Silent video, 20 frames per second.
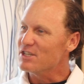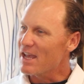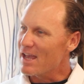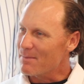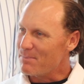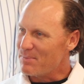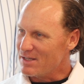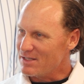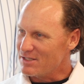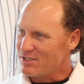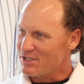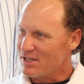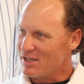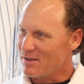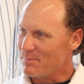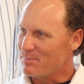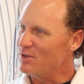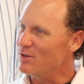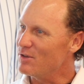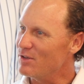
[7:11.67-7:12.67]

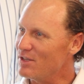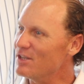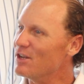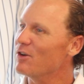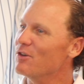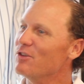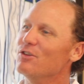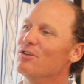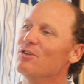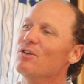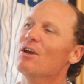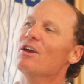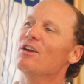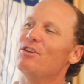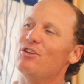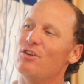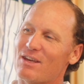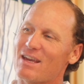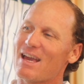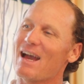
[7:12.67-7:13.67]
championship. You know,
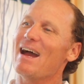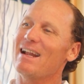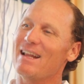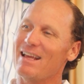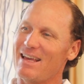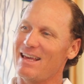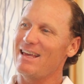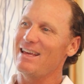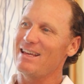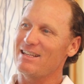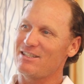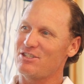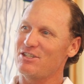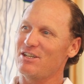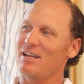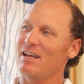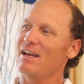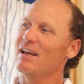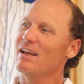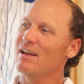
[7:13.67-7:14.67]
you kind of hit
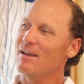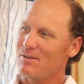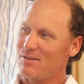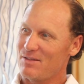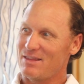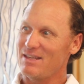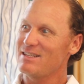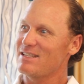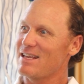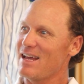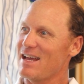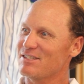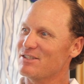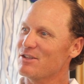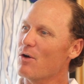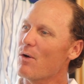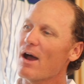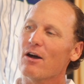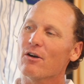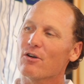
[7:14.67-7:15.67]
you. These guys
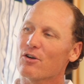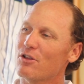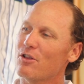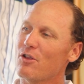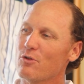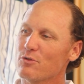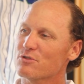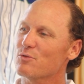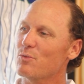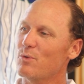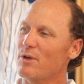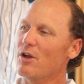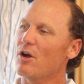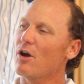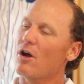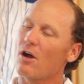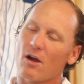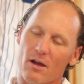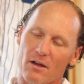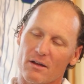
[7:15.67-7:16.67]
know how close we
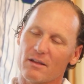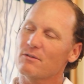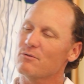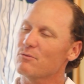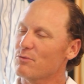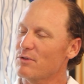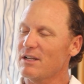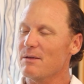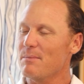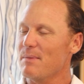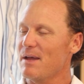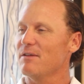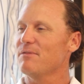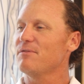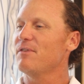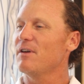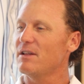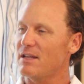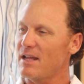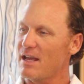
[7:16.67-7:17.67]
are. It really made a
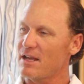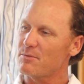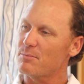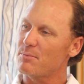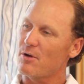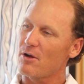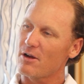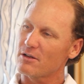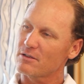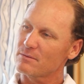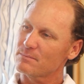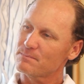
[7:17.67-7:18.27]
fun day at the park.